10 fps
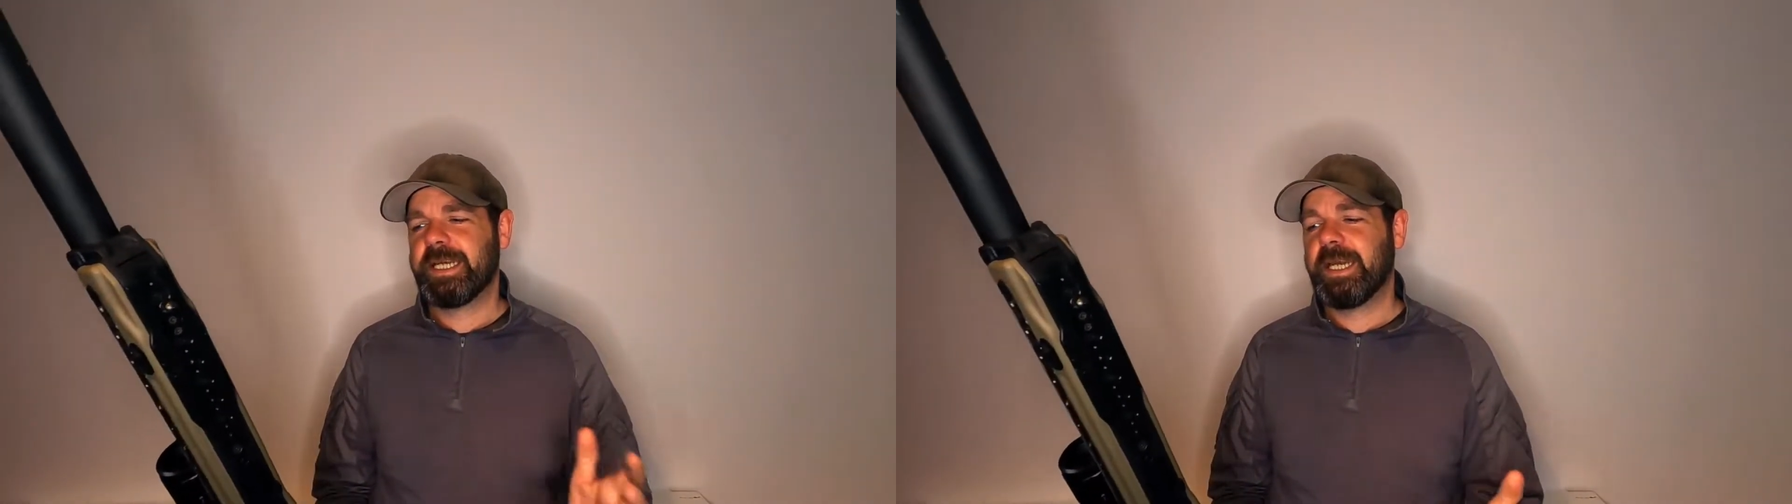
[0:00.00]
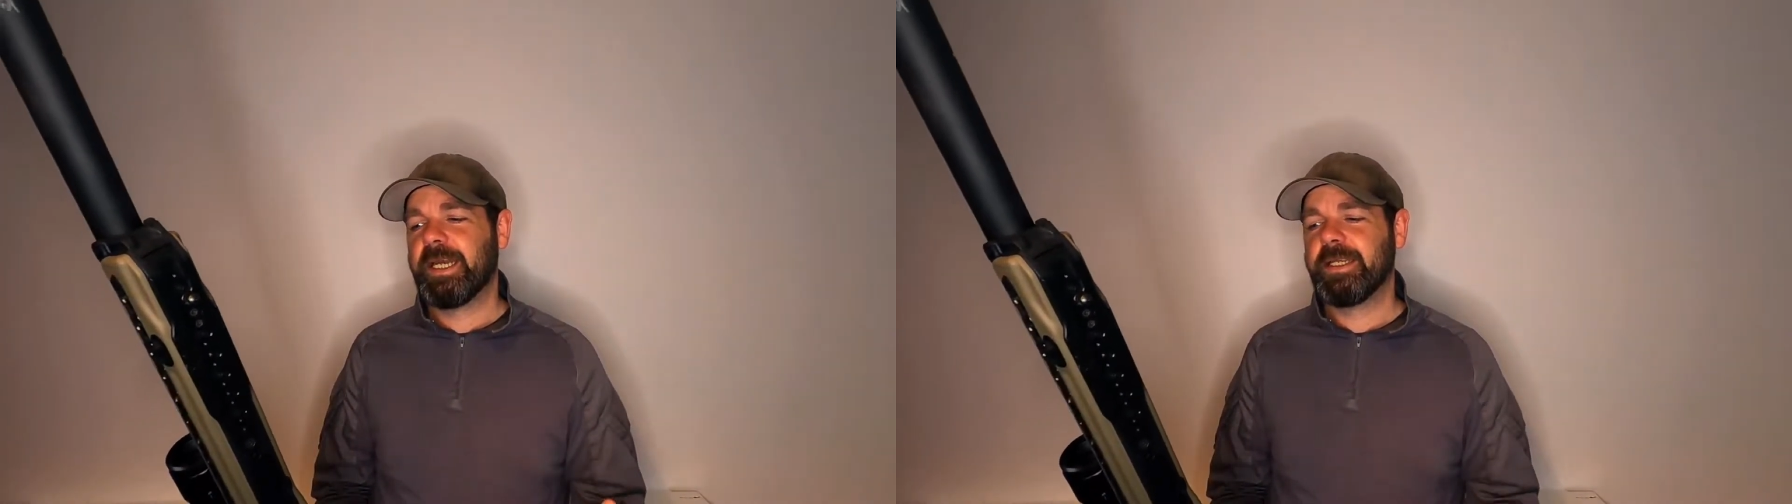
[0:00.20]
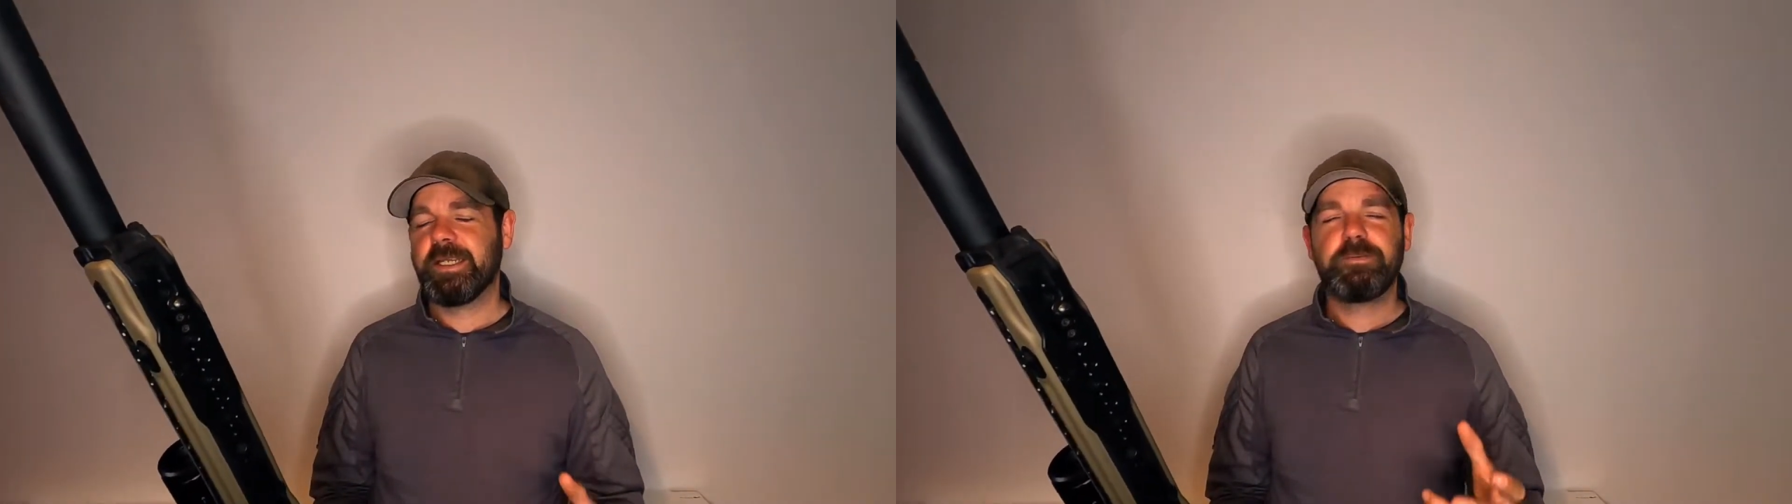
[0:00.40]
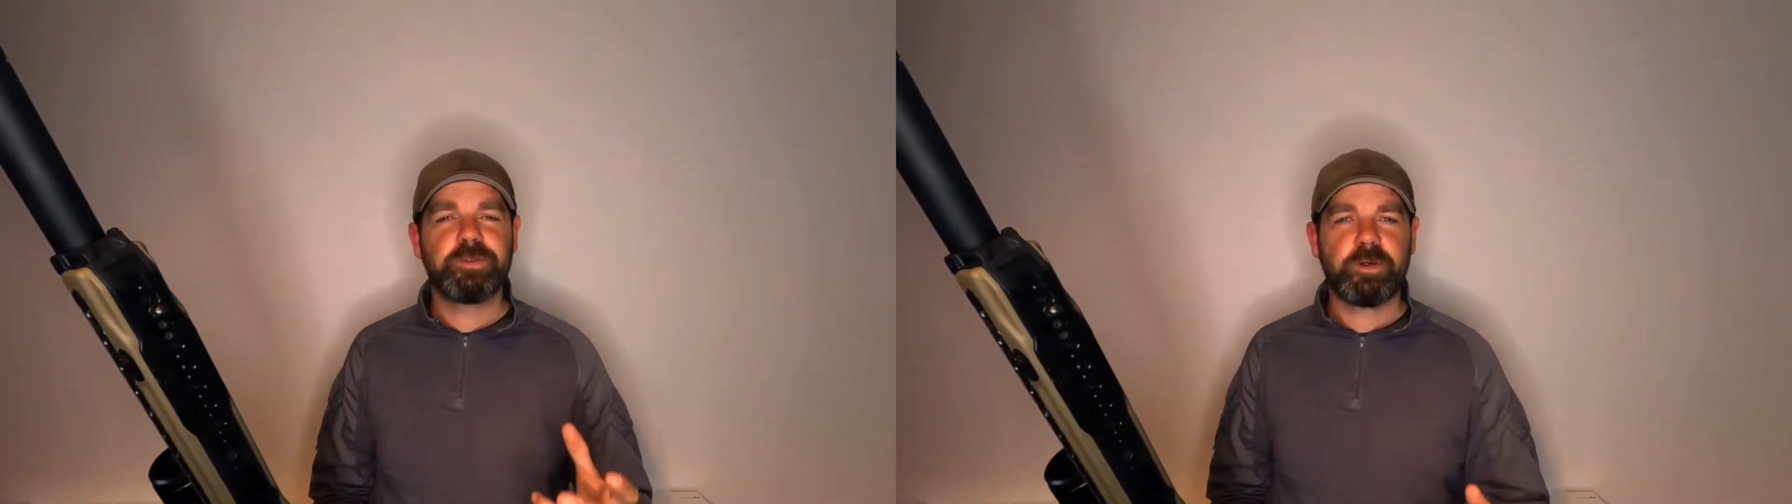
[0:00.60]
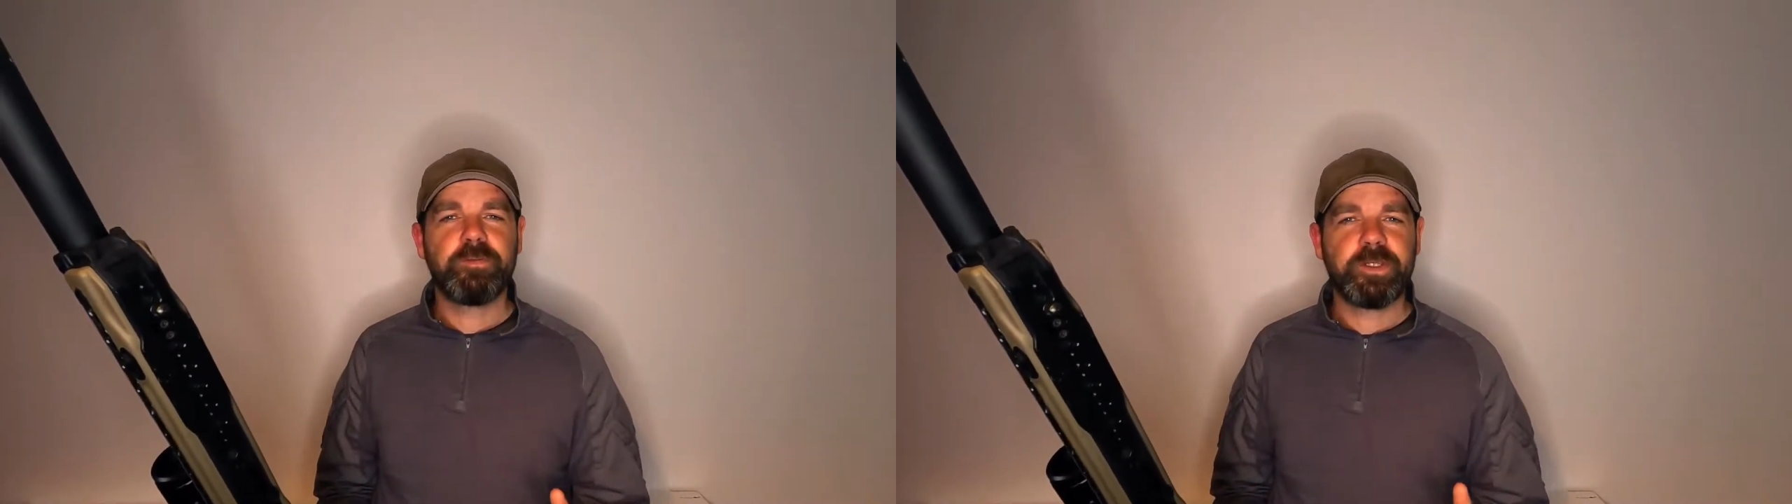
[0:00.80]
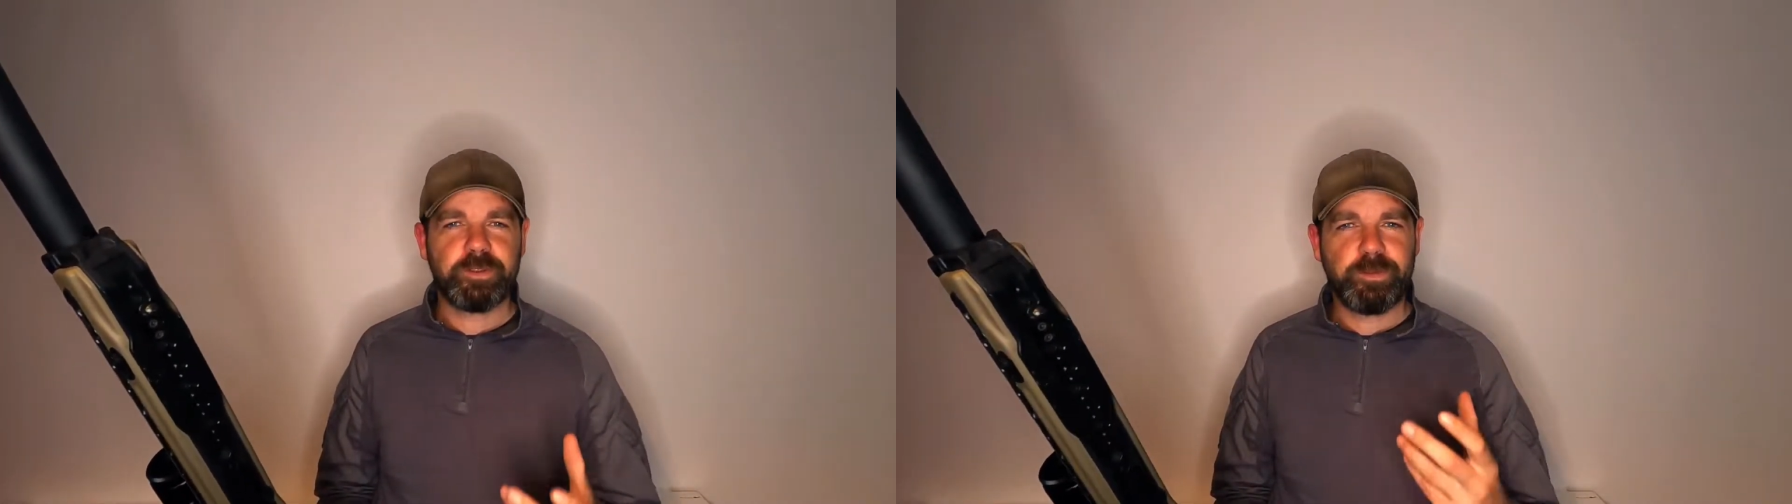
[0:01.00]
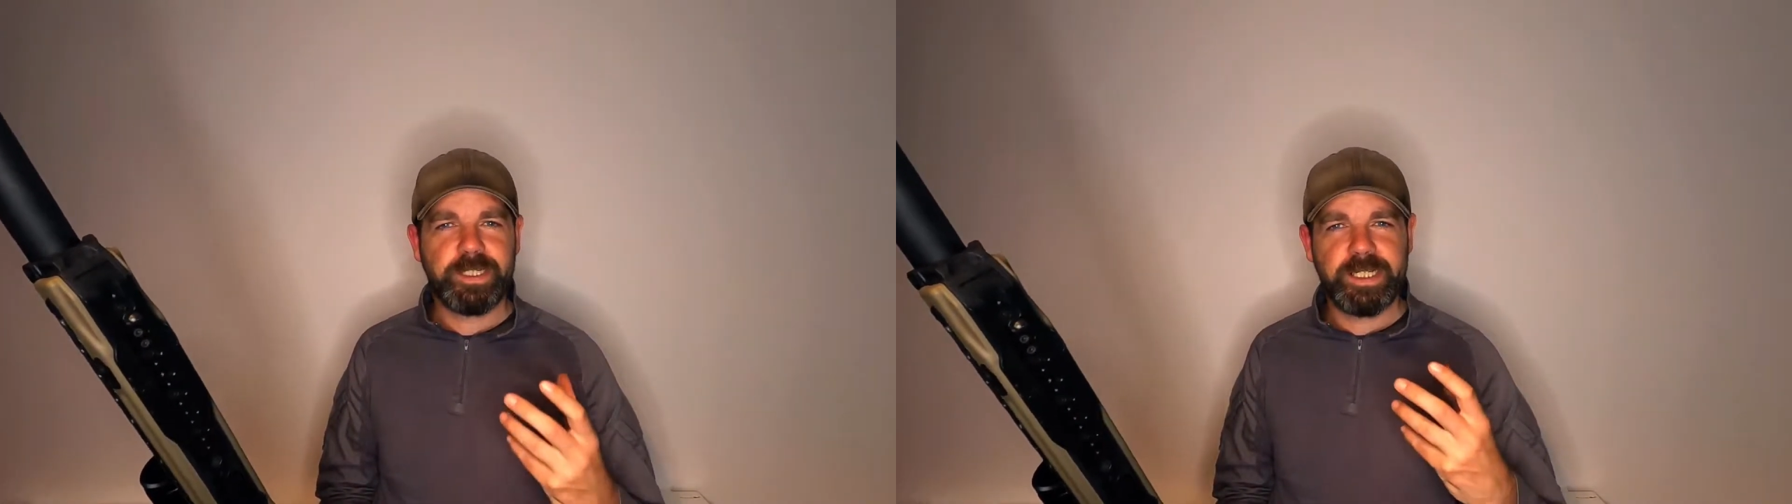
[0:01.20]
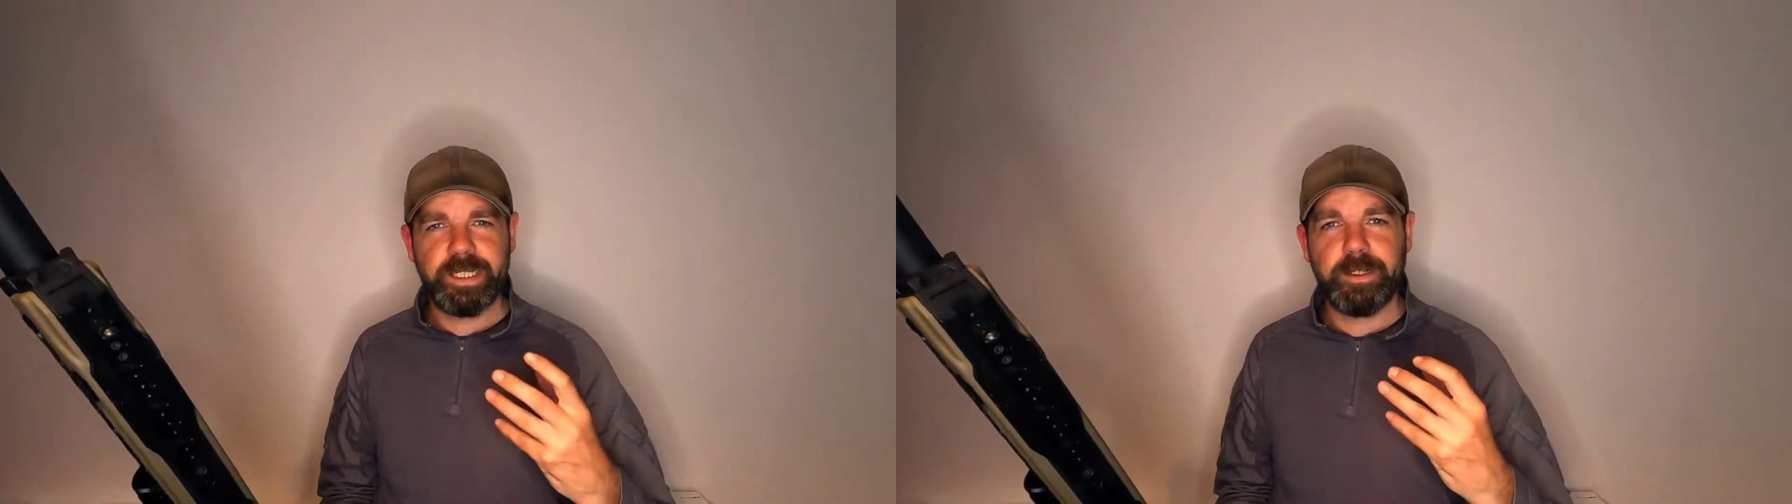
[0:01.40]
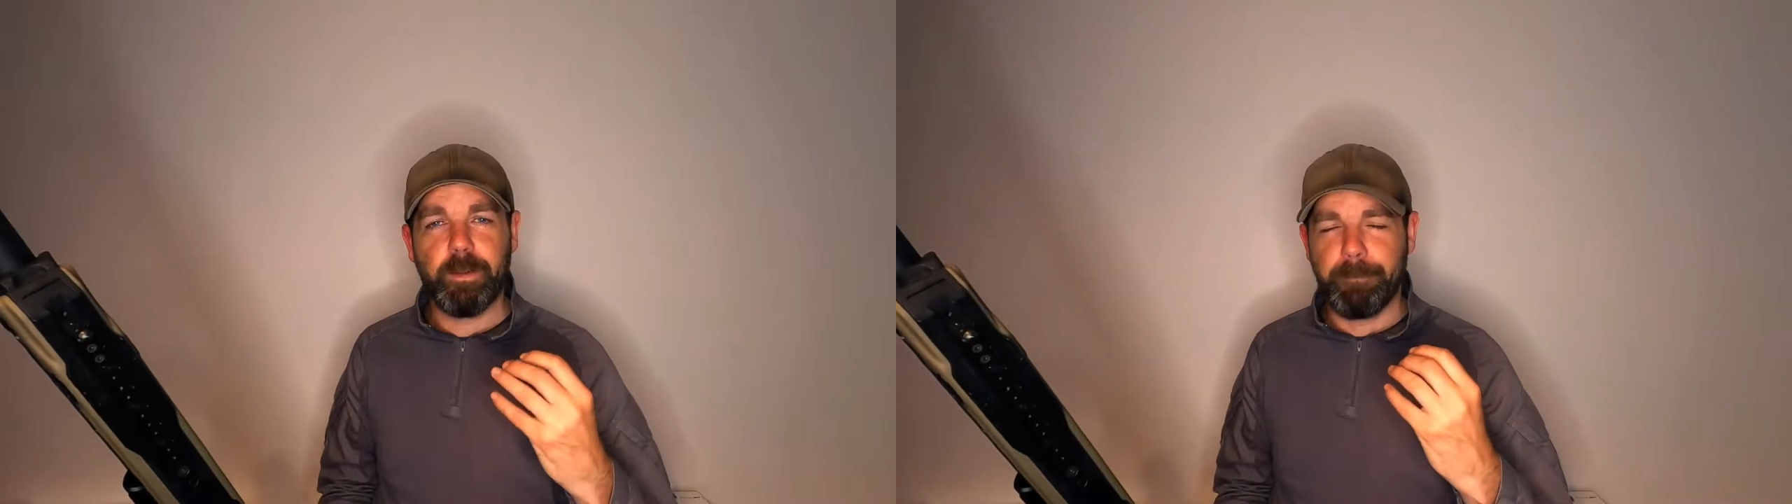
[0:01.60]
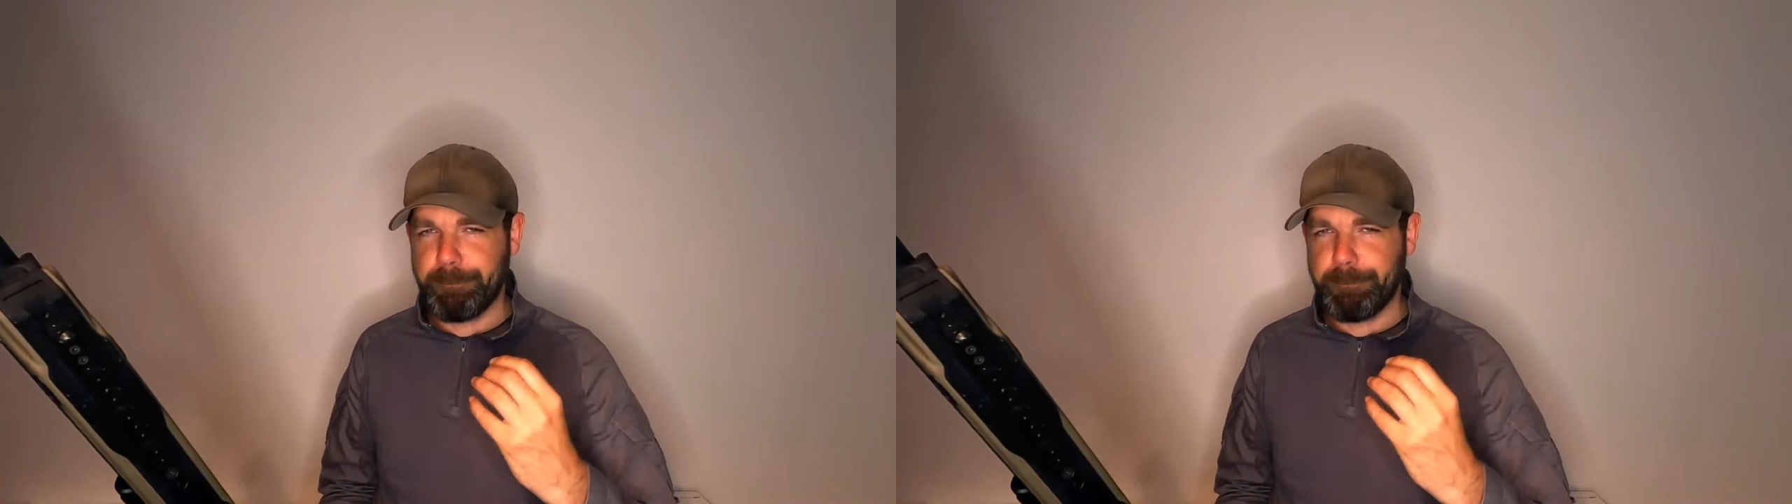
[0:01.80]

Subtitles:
and it was obvious we needed